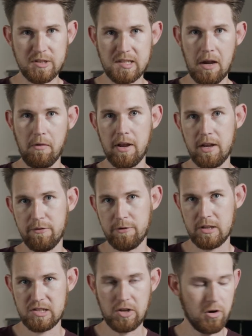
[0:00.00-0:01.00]
set right here for
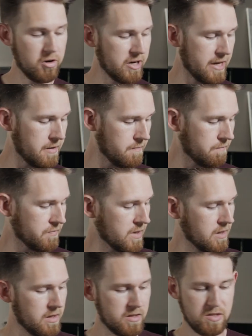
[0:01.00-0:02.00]
the starter kit.
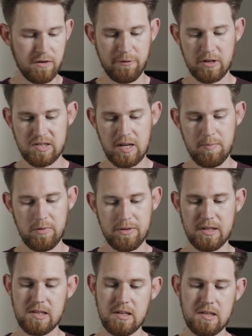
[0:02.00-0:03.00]
So for example,
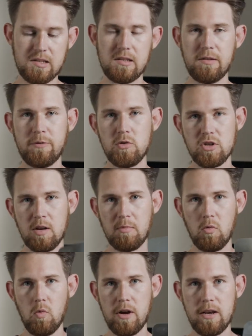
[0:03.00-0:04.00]
this is diffusion number
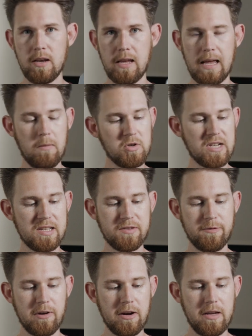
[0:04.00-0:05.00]
1, which has a
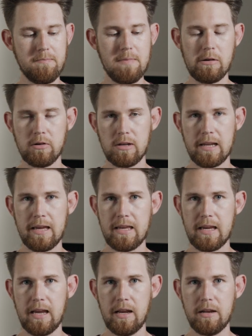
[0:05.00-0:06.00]
very mirror-like
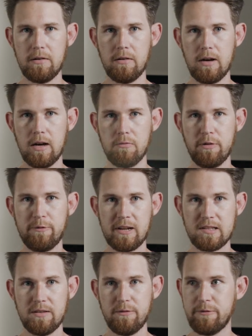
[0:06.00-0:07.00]
and
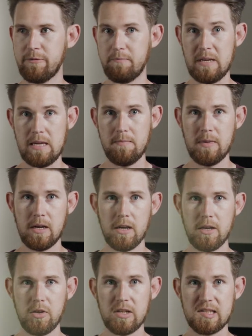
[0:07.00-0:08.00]
reflective beam.
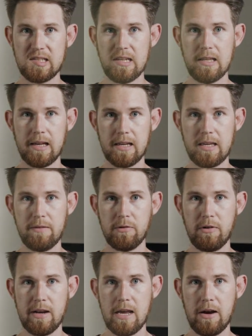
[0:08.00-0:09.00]
You can see, like, even
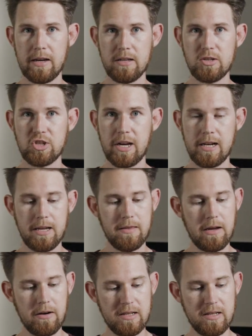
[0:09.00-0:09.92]
right now I can shine it in there, and